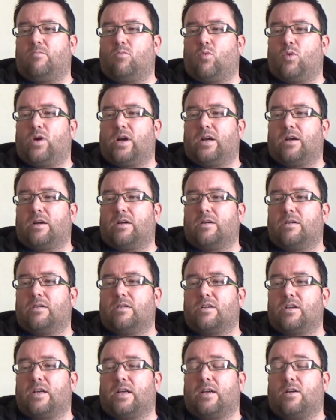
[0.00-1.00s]

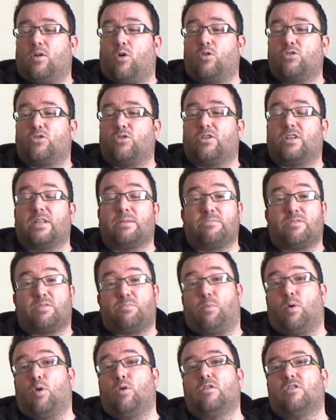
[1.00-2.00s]
were Autoglim's
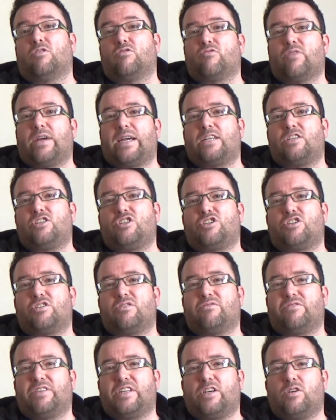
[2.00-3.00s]
Polar Range
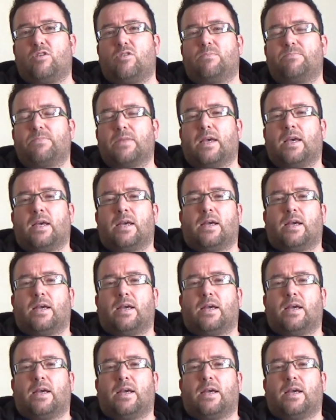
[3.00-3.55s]
video.